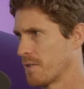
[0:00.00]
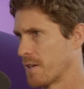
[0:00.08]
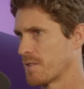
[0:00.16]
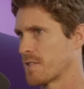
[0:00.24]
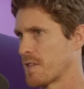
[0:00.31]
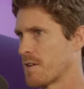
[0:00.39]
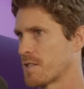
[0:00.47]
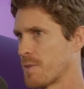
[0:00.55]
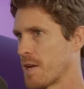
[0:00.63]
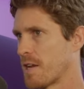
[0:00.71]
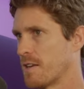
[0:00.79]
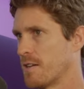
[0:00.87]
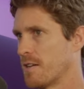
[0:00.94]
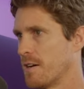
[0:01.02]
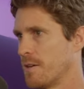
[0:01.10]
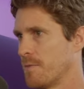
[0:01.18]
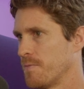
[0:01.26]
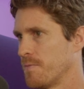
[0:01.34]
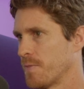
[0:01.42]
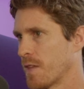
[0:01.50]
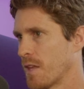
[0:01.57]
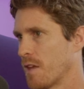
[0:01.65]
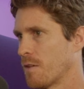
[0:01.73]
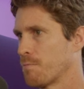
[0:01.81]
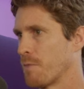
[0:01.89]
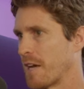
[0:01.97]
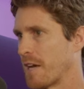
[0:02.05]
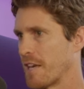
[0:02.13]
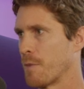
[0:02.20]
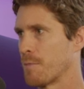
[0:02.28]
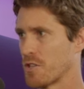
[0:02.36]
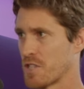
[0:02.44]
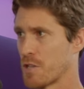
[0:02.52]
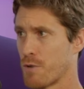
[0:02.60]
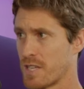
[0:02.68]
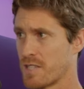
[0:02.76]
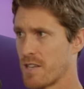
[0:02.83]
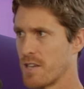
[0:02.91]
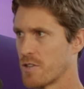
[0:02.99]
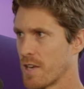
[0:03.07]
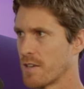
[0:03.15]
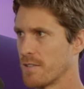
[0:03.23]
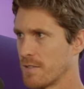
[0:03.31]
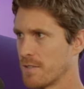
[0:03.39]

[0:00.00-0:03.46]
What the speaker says: Like serious money. Again, because of the prestige thing.